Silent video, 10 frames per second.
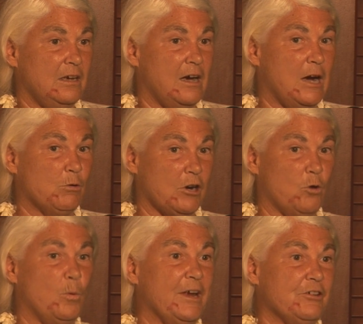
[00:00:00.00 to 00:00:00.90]
our
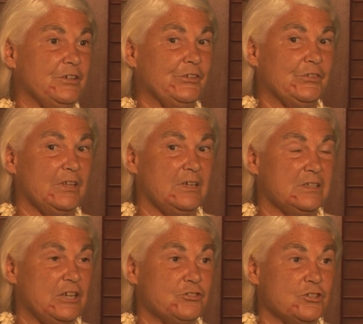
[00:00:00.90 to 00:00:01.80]
awareness that
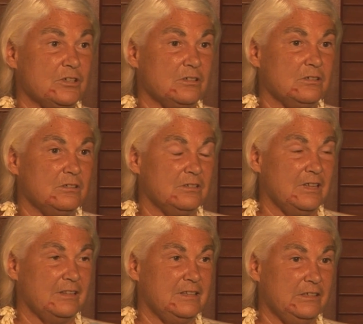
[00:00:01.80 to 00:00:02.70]

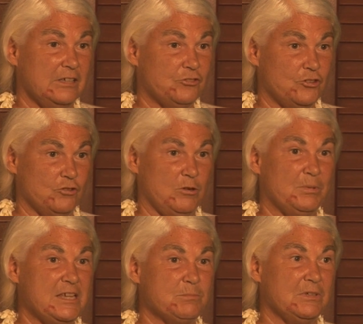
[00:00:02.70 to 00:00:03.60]
this estrogen
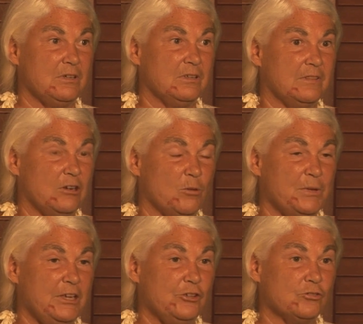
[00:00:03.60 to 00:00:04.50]
replacement
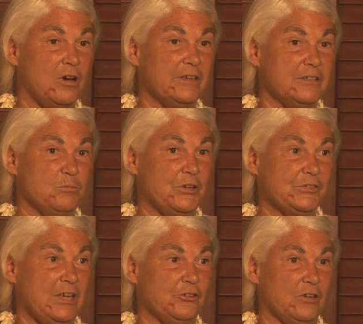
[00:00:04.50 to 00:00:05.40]
therapy is causing breast
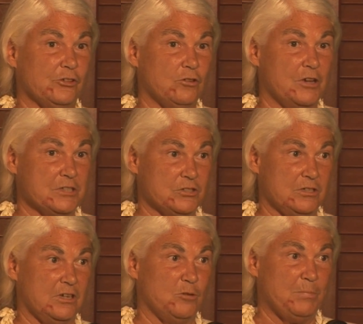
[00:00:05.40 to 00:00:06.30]
cancer has caused us to
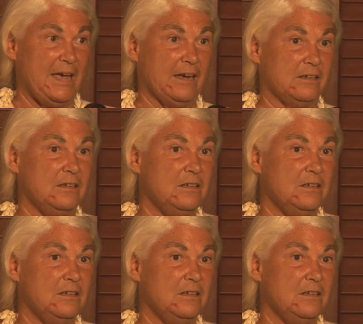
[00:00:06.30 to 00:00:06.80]
cut back